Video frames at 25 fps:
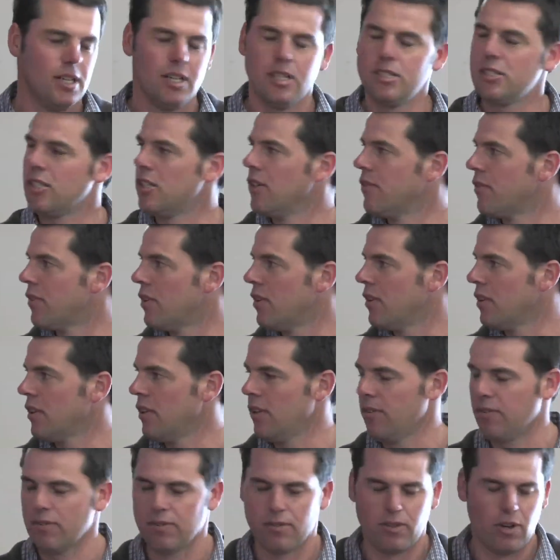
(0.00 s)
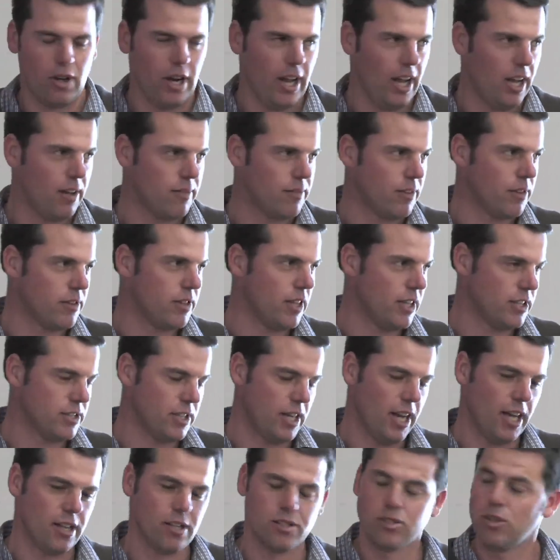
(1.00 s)
So you've got to have the things
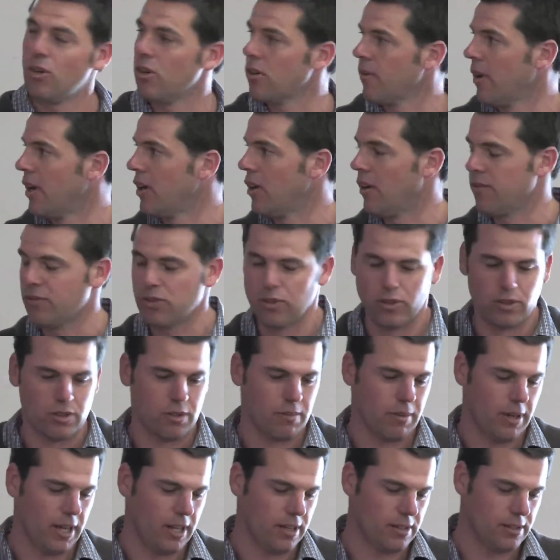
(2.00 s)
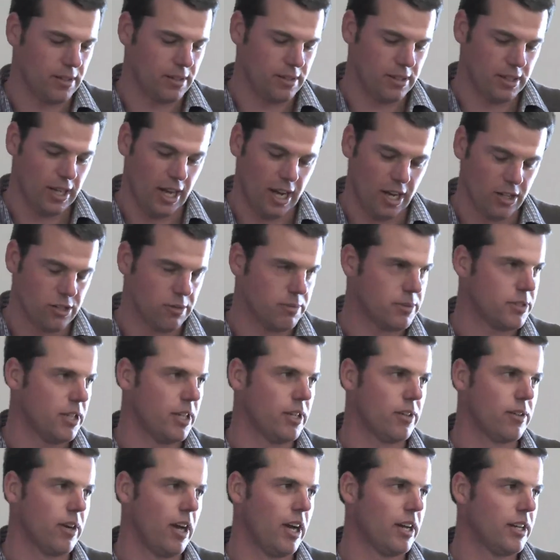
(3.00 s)
that Heather talked about, I've talked about,
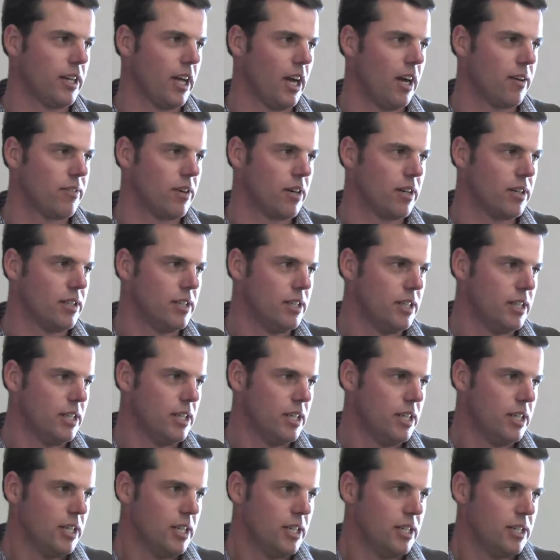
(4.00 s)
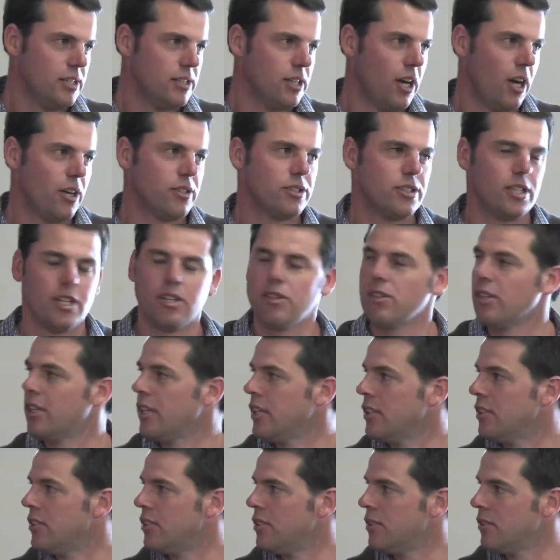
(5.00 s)
100% ground cover, no
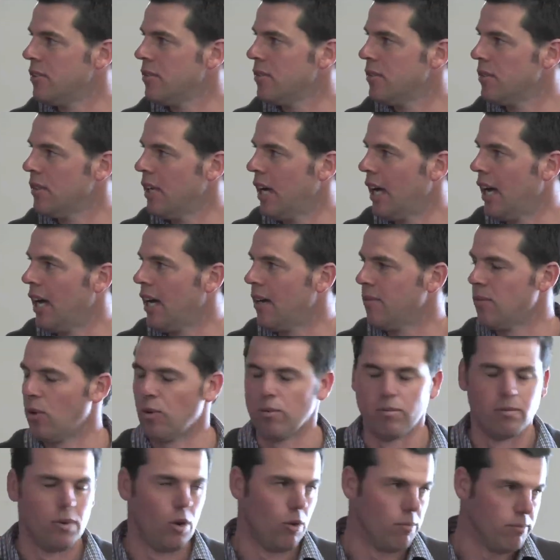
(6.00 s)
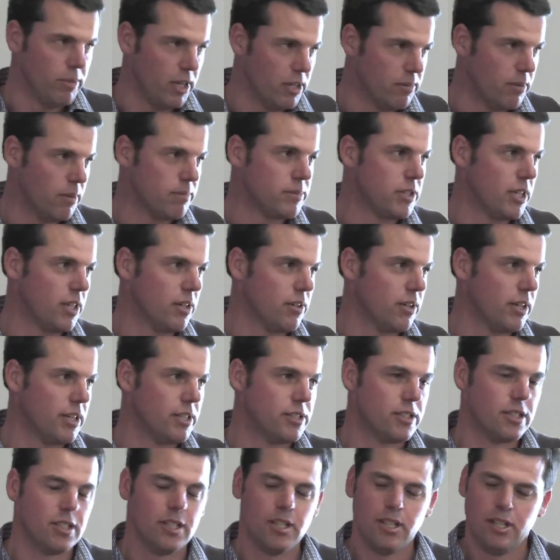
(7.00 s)
tillage, or minimum
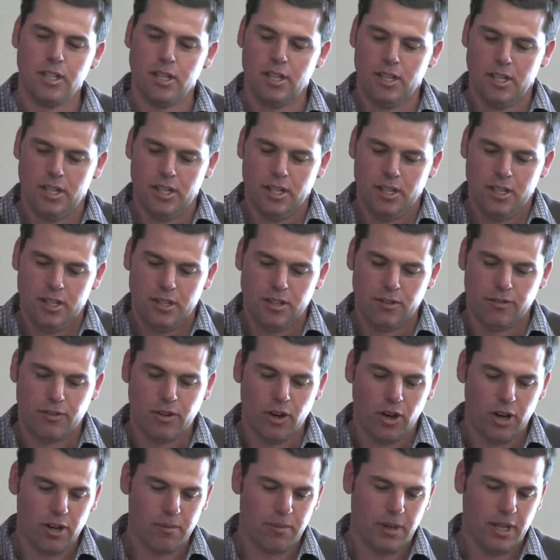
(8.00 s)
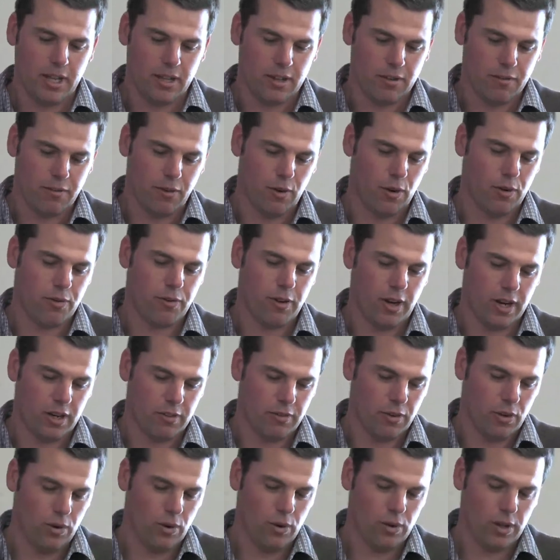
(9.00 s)
tillage. You've got to be at the forefront
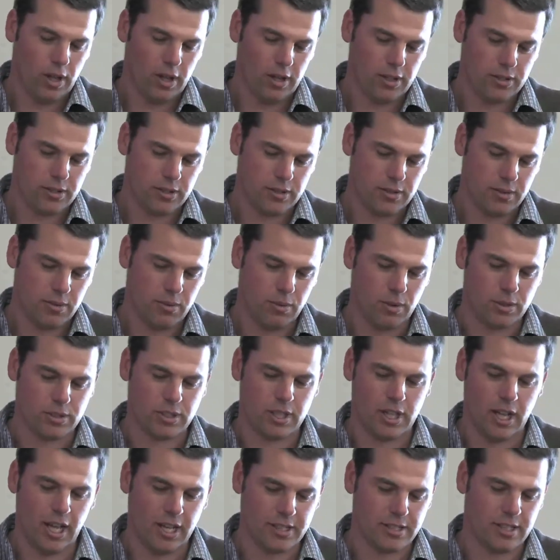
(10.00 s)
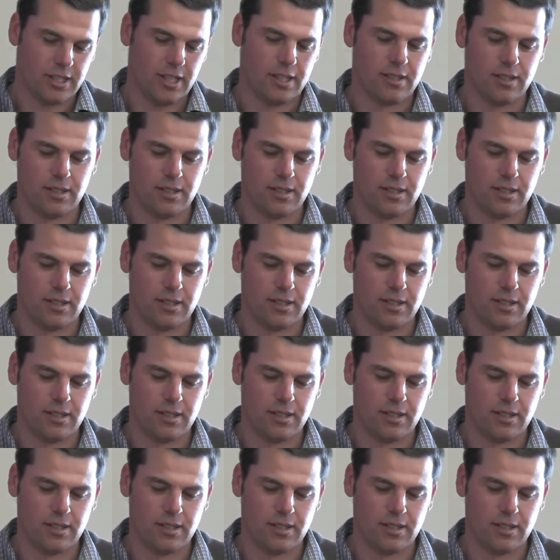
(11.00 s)
of all those, what's classed,